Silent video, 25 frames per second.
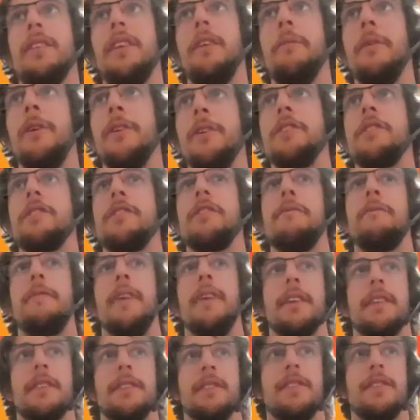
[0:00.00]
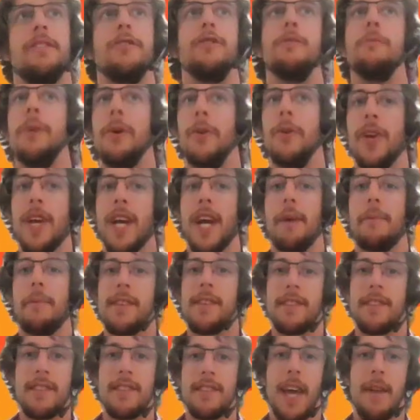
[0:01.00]
look, the emergency fund is still building up
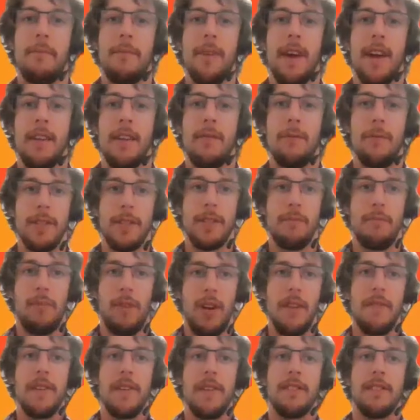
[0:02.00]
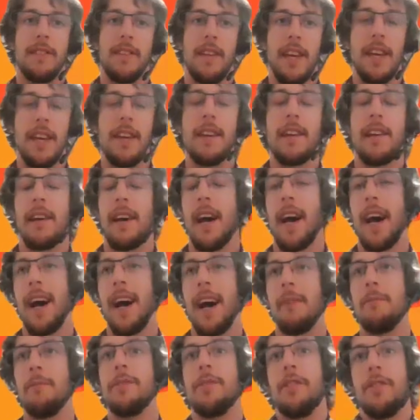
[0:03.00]
at the same rate it was previously,
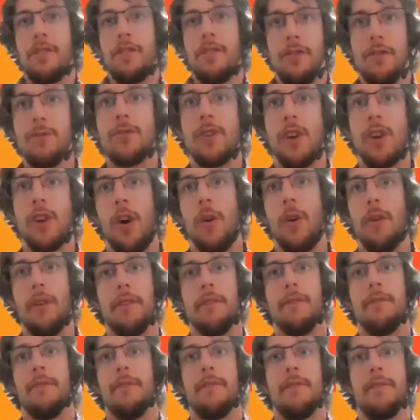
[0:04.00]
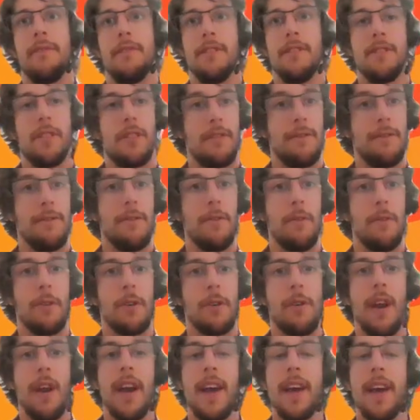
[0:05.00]
with the new goal of sort of
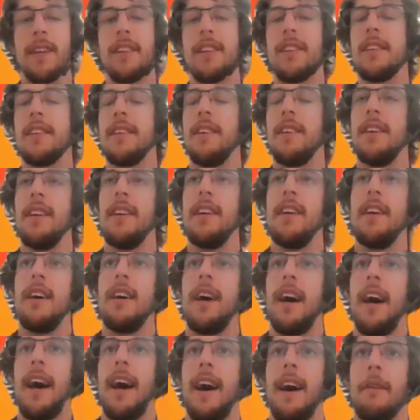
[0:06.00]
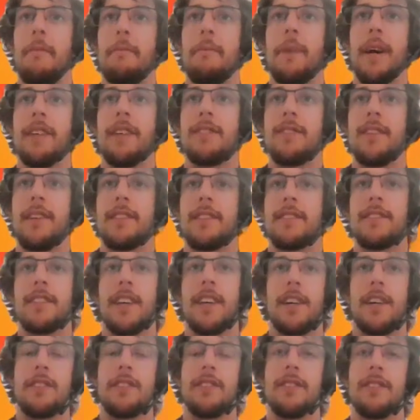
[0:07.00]
$4,000, based on our
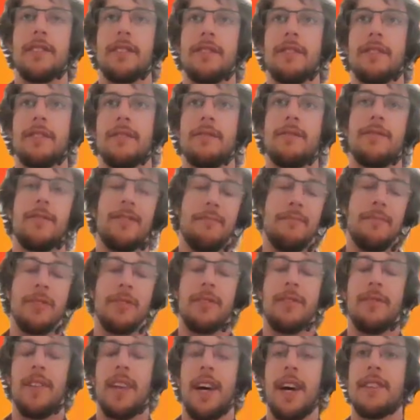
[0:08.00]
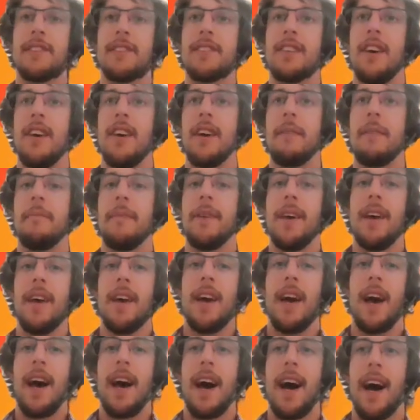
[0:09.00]
discussions from sort of last time.
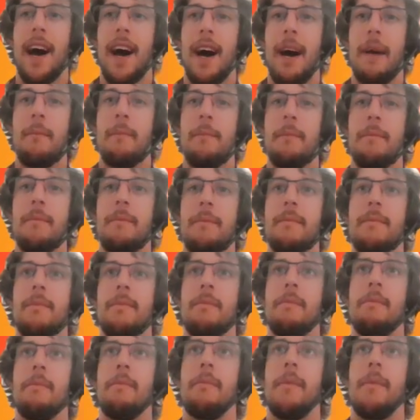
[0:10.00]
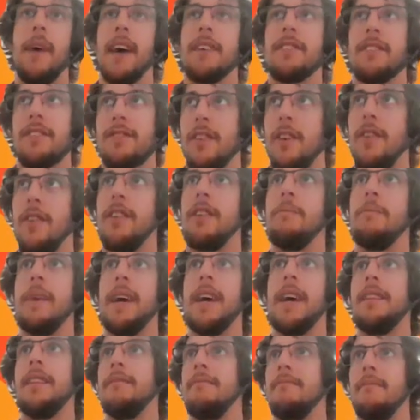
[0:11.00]
As it's only
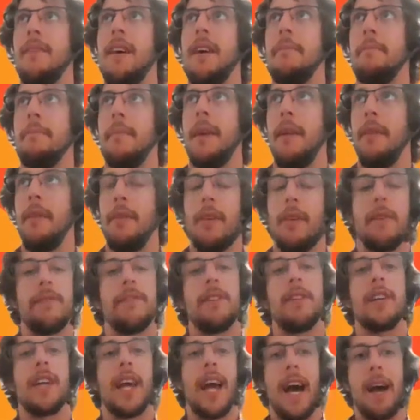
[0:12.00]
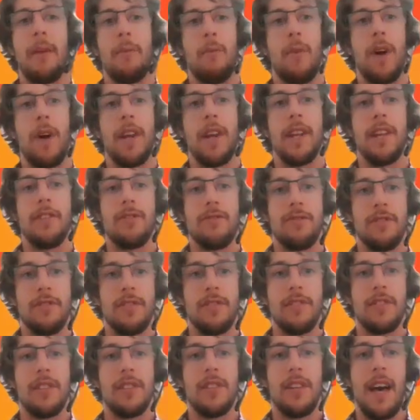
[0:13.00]
been a month, I've only had 1
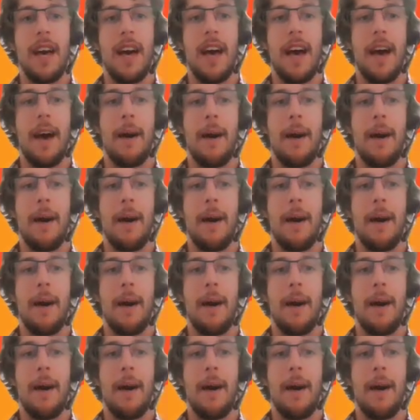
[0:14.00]
interest